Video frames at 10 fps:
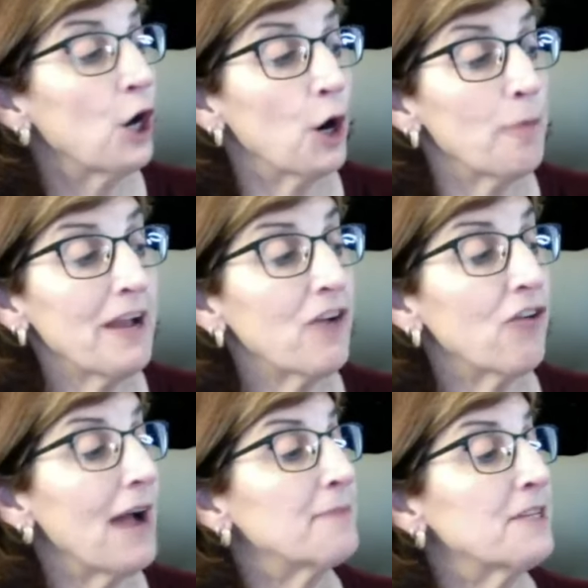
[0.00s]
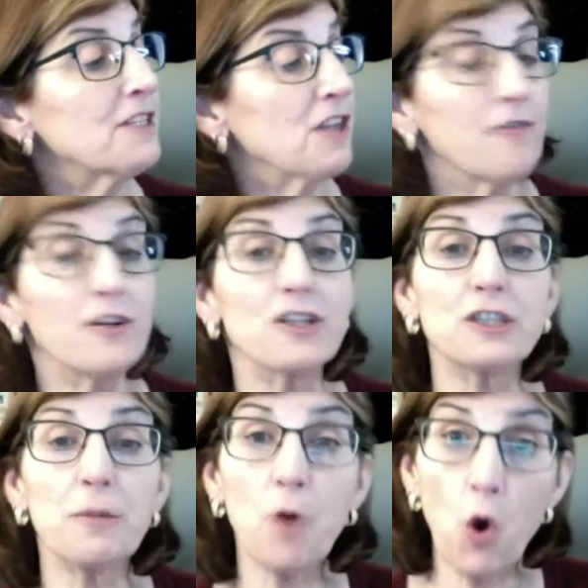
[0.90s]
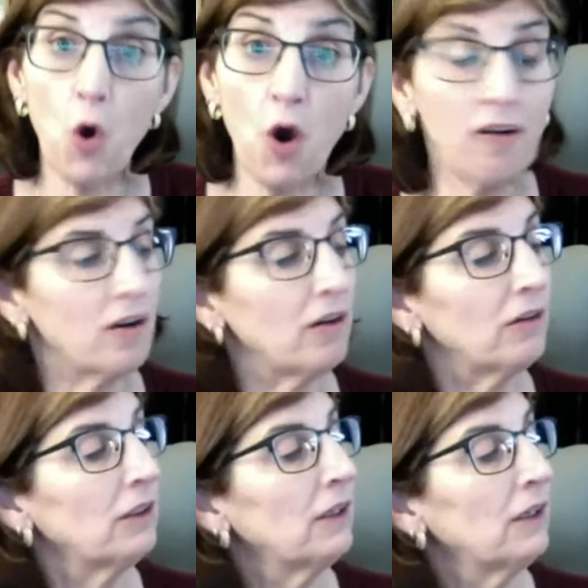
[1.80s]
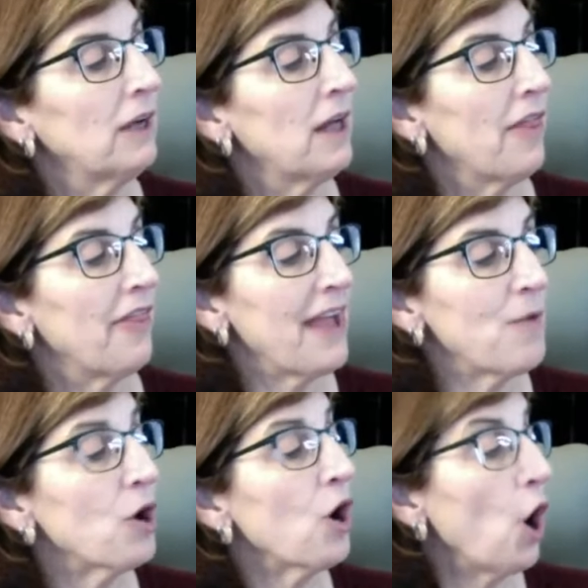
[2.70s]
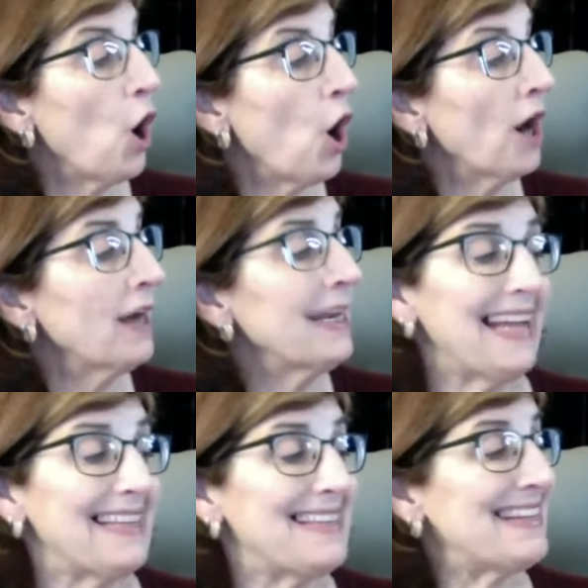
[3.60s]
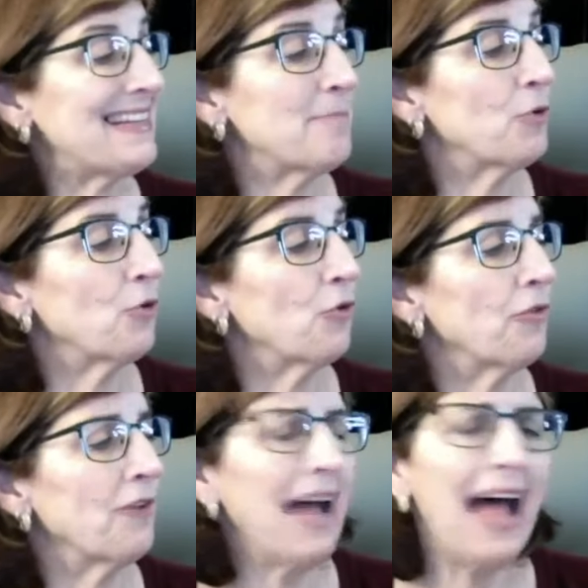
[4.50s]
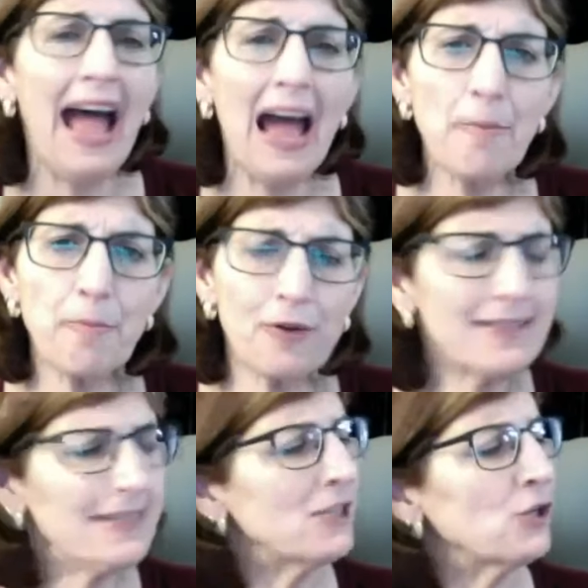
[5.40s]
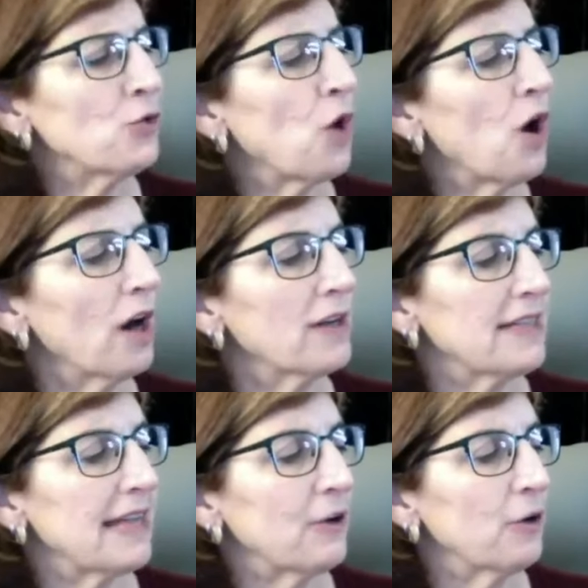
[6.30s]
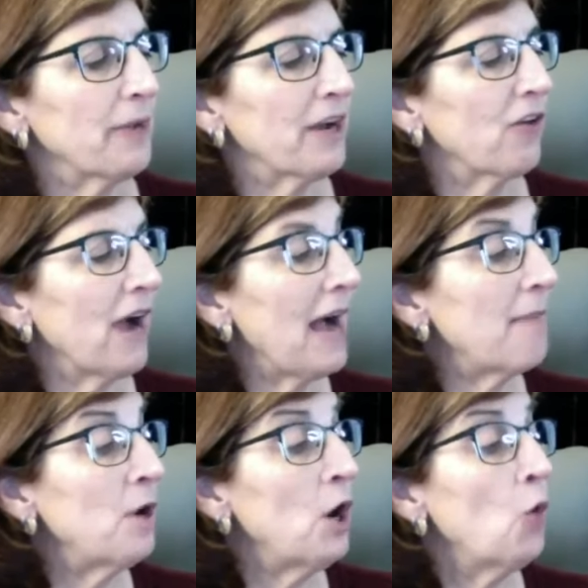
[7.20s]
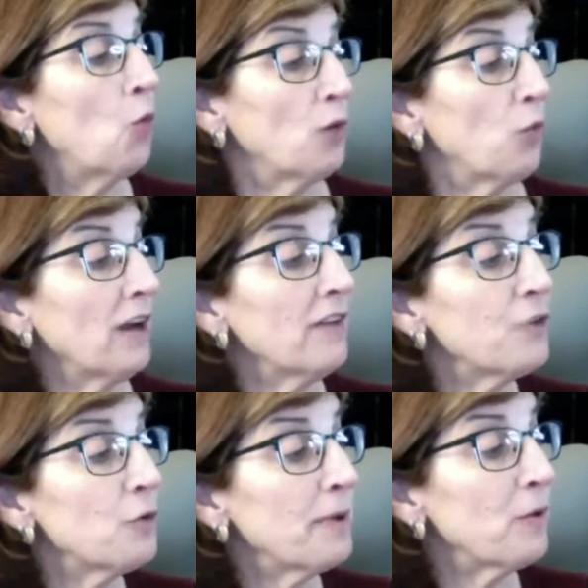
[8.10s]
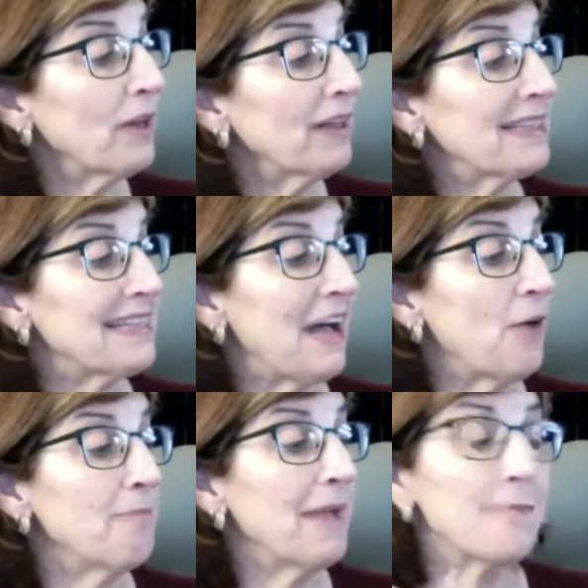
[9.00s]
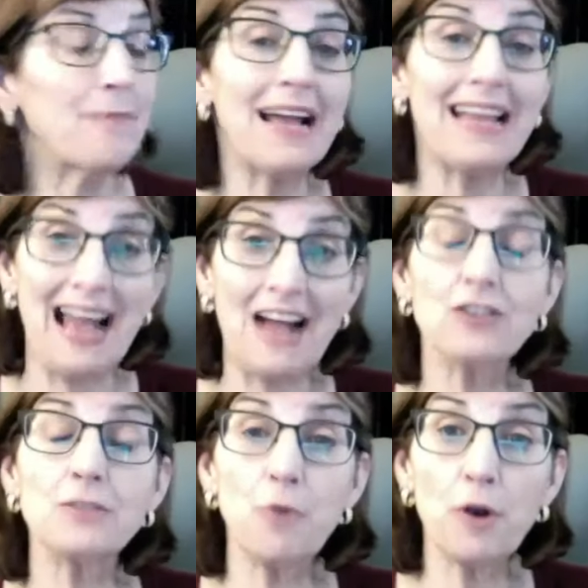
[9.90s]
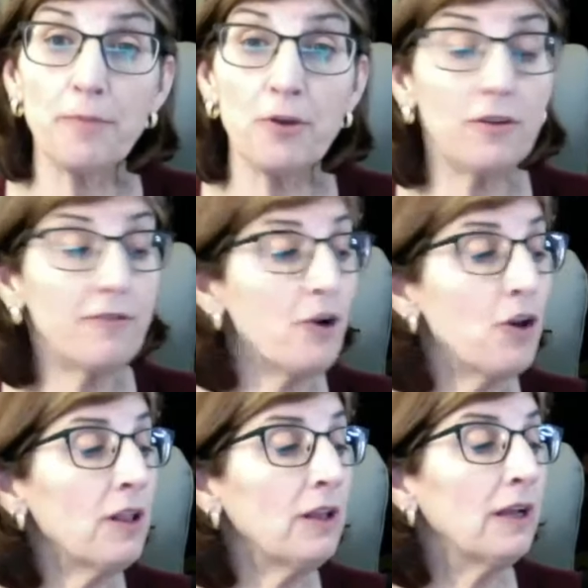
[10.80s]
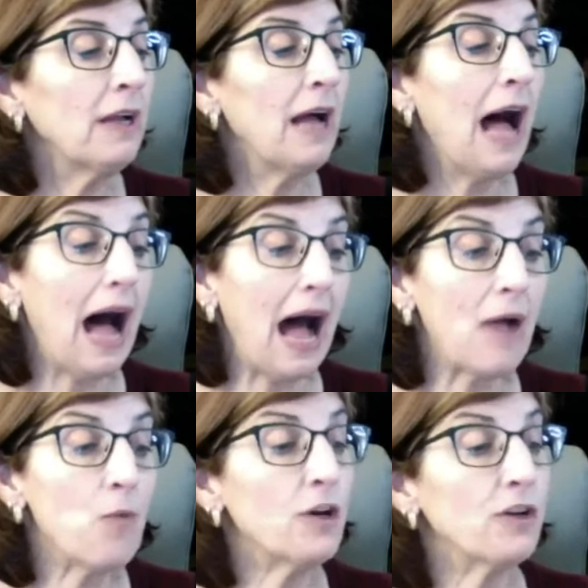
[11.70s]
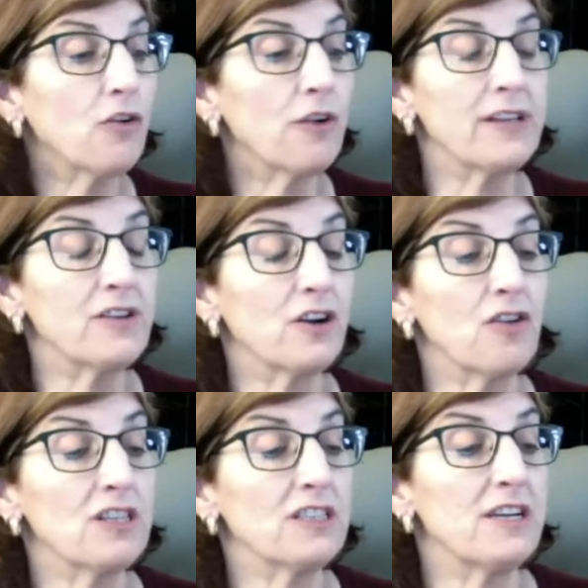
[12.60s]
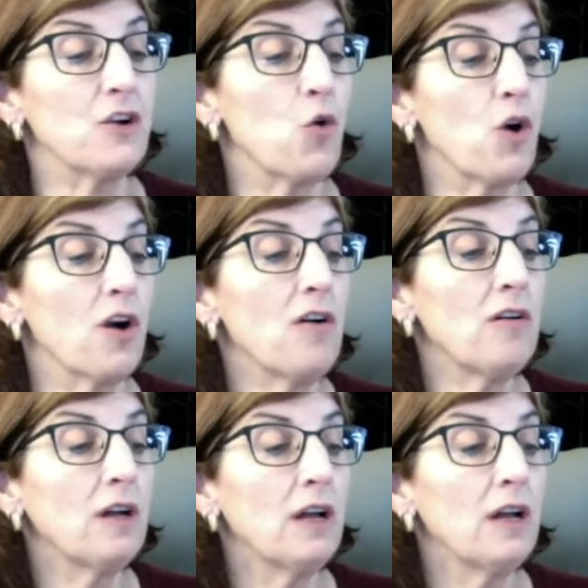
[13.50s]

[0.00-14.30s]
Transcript: Hermit Crab discovered some coral. They were hard and didn't move. How pretty you are, said Hermit Crab. Would one of you be willing to help make my house more beautiful? I would, creaked a crusty coral.